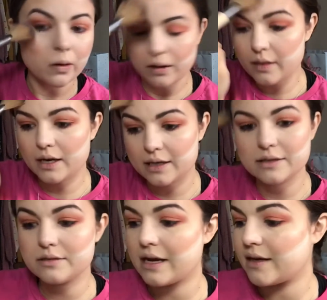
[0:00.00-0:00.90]
And then I
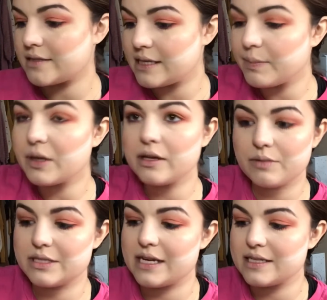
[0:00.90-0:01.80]
typically
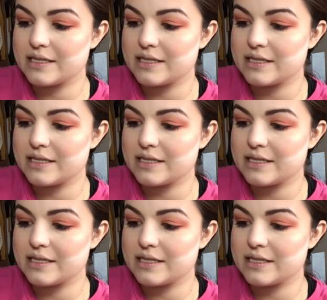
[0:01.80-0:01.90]
will take